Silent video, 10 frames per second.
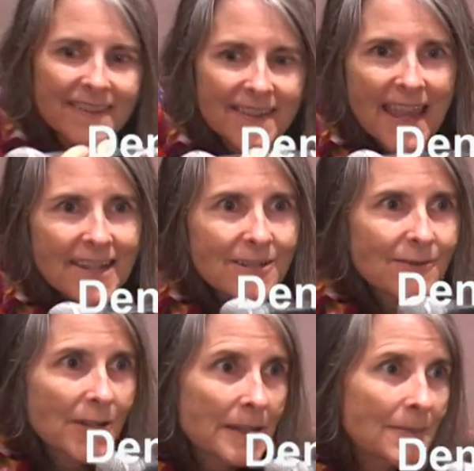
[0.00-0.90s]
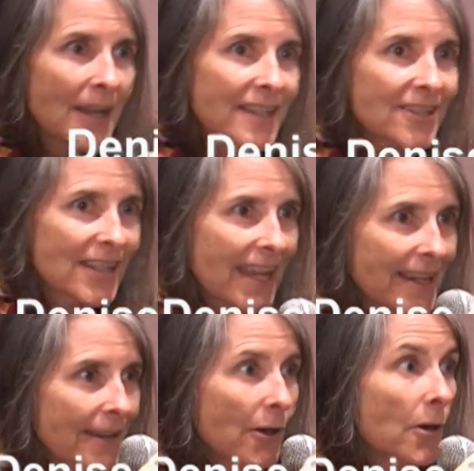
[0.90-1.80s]
Thank you very much,
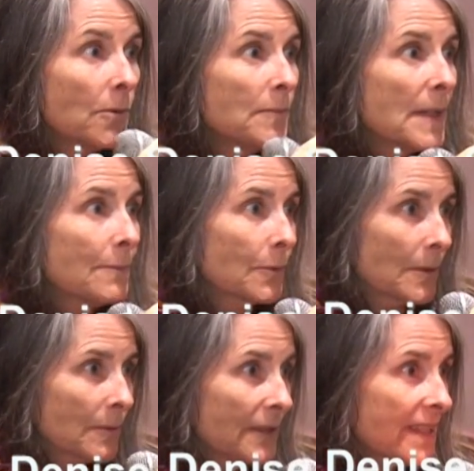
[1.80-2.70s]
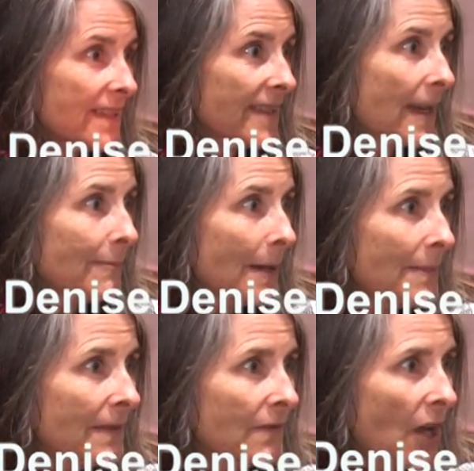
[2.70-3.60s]
and I hope people will please step
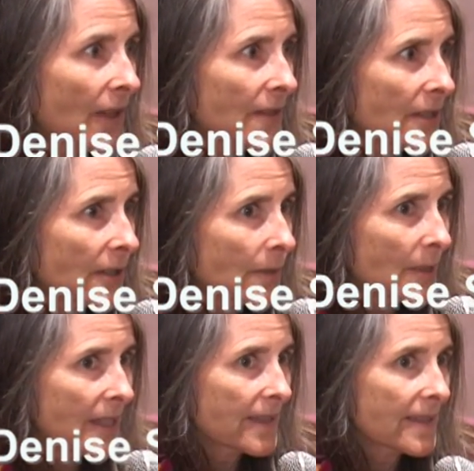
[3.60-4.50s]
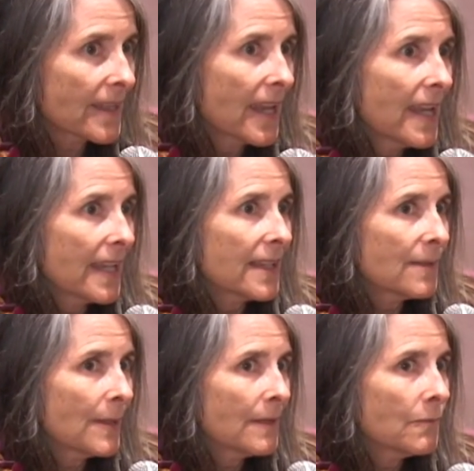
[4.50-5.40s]
up and volunteer because
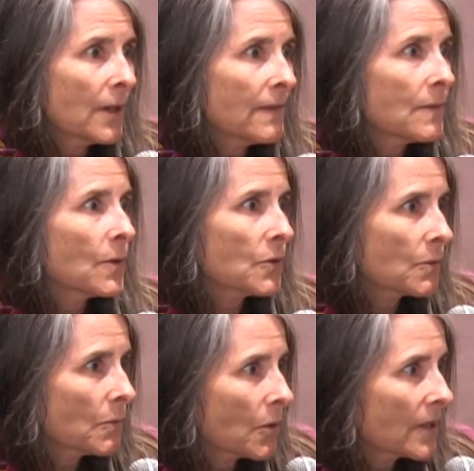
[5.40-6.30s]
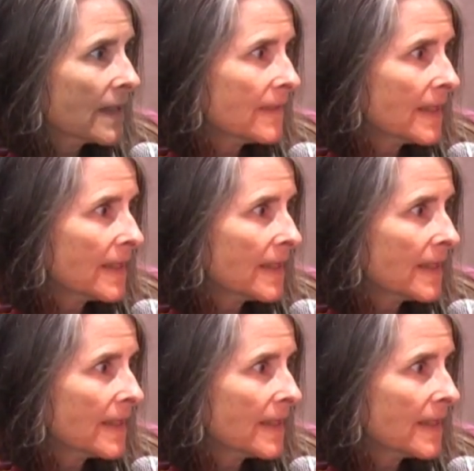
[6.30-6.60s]
it's been one of the most rewarding